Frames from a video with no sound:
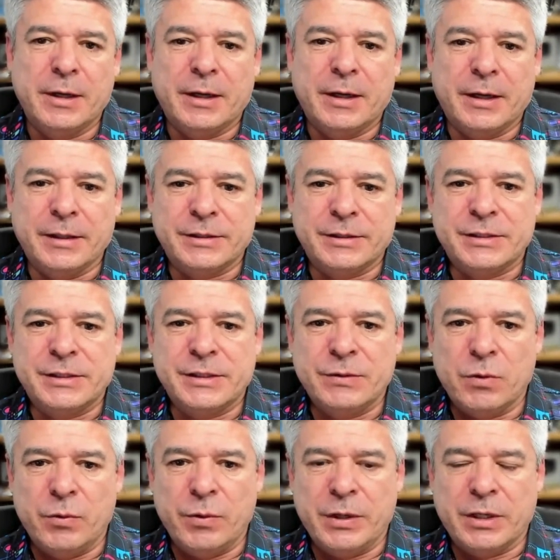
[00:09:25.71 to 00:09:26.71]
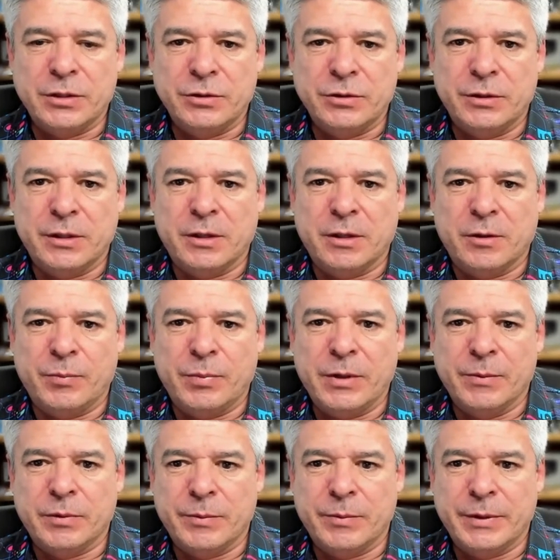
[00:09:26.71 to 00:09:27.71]
and see what we can do to help
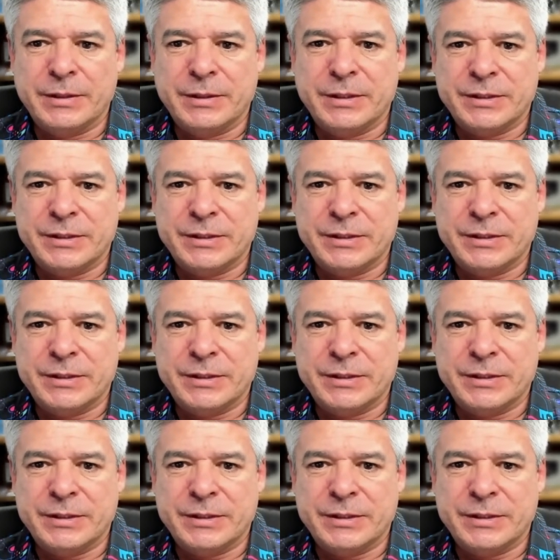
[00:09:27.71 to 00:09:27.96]
implement